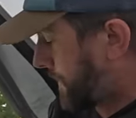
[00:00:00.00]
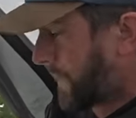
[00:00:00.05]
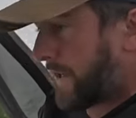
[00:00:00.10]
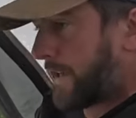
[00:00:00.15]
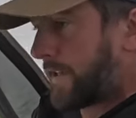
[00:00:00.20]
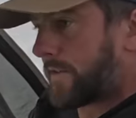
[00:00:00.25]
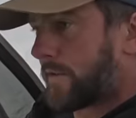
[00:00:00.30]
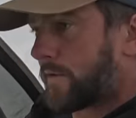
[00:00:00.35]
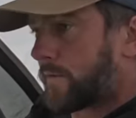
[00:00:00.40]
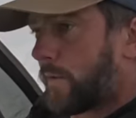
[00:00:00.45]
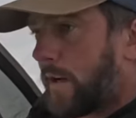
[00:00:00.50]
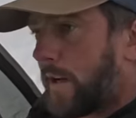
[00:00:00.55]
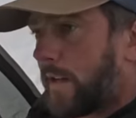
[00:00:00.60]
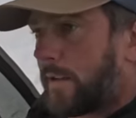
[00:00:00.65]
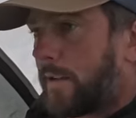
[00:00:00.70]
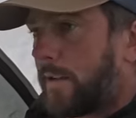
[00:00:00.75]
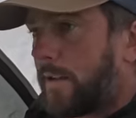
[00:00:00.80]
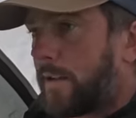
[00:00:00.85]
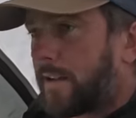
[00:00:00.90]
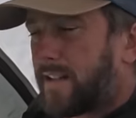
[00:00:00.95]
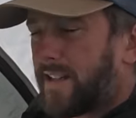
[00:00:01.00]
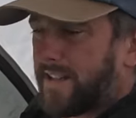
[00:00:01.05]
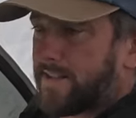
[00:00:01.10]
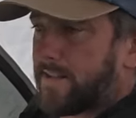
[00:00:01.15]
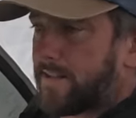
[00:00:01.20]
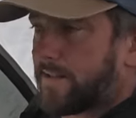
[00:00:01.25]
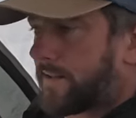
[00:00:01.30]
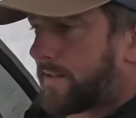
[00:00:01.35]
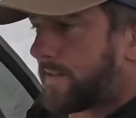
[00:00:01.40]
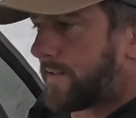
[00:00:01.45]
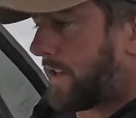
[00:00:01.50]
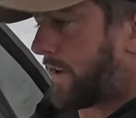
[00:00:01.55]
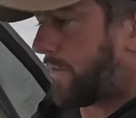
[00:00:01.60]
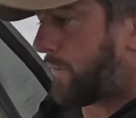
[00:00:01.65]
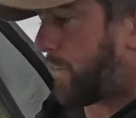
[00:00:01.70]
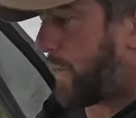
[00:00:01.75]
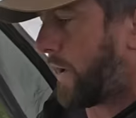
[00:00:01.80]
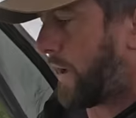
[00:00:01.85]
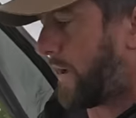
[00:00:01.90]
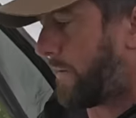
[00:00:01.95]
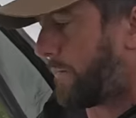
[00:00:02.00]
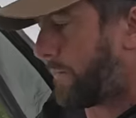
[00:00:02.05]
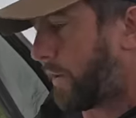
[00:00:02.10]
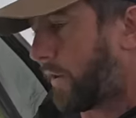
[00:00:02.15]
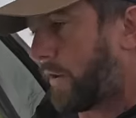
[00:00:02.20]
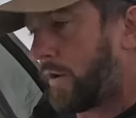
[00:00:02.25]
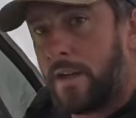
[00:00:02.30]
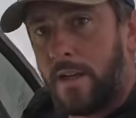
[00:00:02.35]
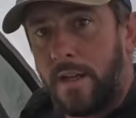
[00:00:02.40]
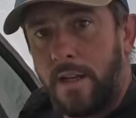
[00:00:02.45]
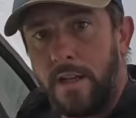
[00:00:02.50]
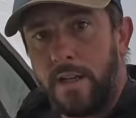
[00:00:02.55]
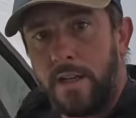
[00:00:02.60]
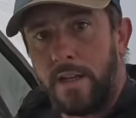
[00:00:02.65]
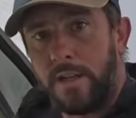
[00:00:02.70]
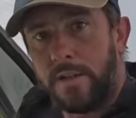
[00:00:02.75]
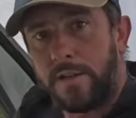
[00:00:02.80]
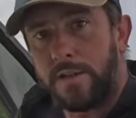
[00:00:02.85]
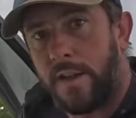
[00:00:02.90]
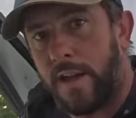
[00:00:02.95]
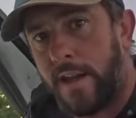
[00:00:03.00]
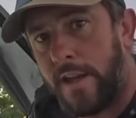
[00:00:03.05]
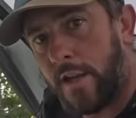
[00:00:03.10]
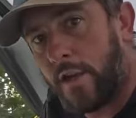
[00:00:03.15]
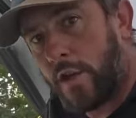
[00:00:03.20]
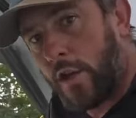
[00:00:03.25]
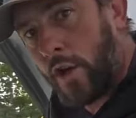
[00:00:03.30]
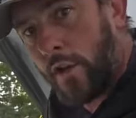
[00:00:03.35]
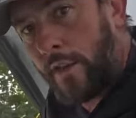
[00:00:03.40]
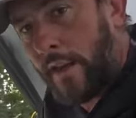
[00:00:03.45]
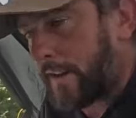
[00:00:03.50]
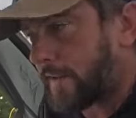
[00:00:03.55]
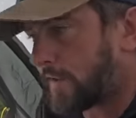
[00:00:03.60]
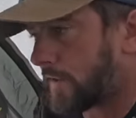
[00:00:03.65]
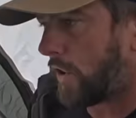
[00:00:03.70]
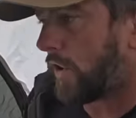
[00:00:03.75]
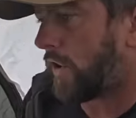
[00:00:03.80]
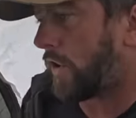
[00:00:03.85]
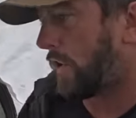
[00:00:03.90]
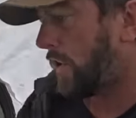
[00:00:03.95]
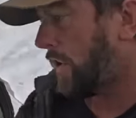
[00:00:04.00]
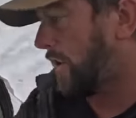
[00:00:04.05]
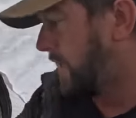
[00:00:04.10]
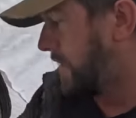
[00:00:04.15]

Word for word: these as well I guess it's to save weight but so there you go, that's all